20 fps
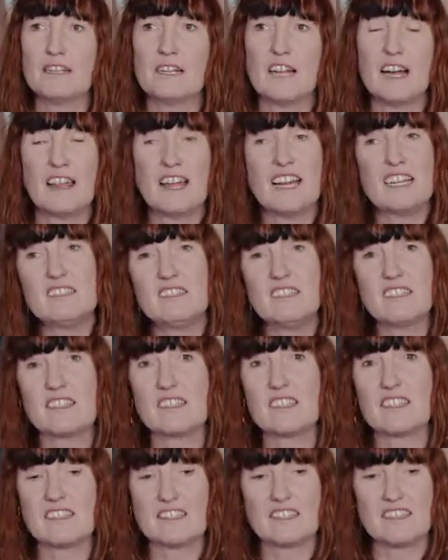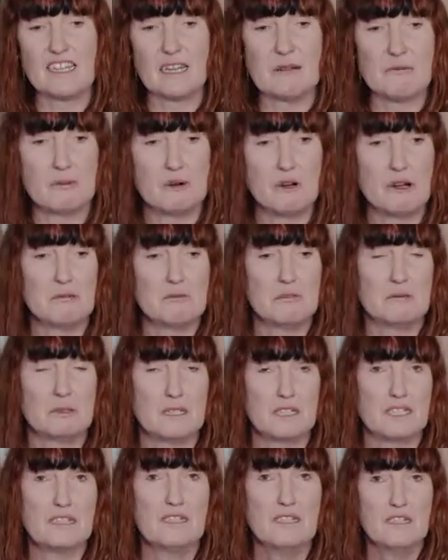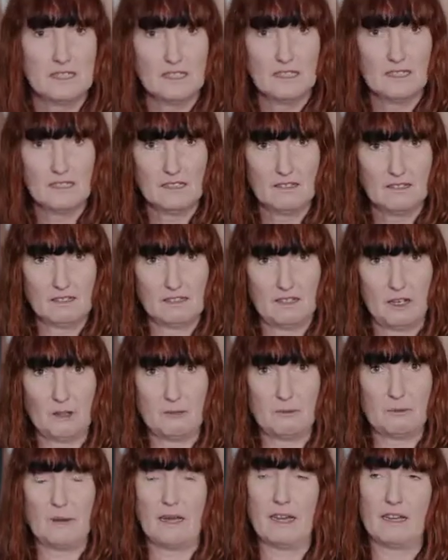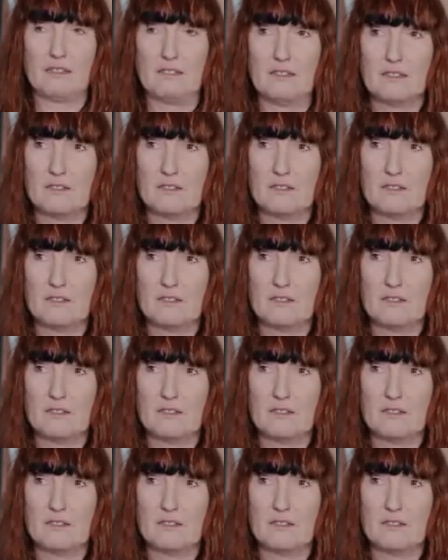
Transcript: and I actually think that that probably goes back